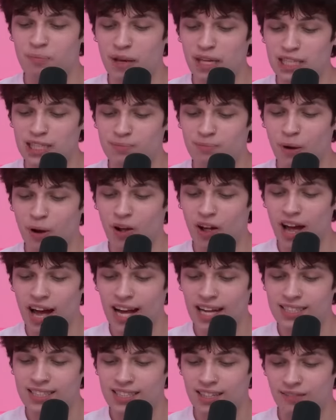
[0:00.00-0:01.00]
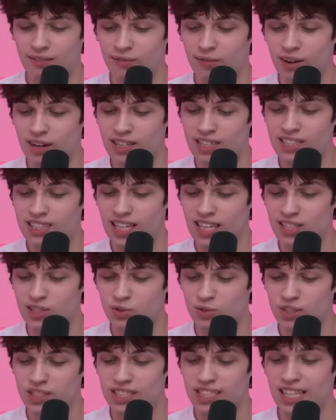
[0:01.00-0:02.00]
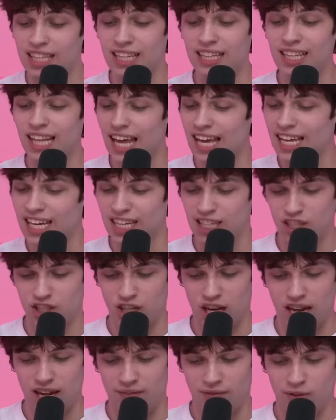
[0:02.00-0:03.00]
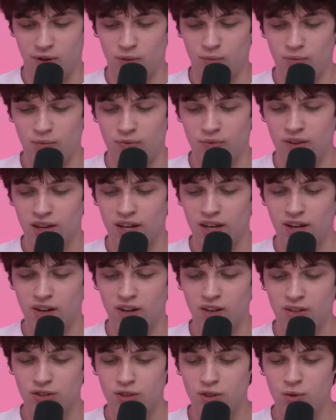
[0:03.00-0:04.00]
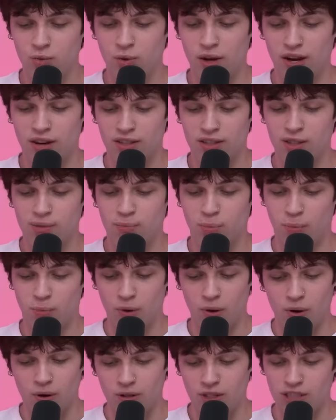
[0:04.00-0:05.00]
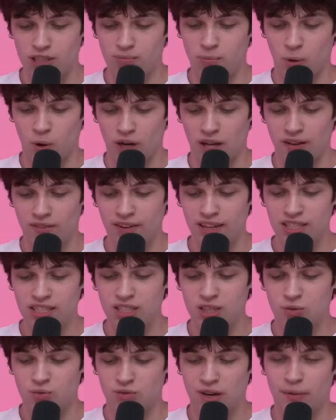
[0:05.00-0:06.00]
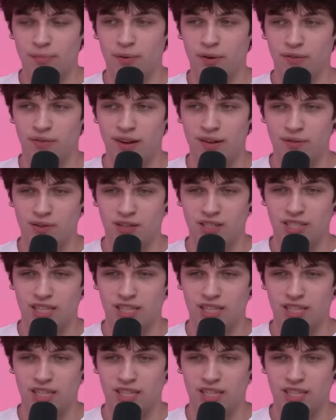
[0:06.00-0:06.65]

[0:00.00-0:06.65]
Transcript: baseball hats and fun accessories like a giant foam finger to wear at sp- sporting events to rep your favorite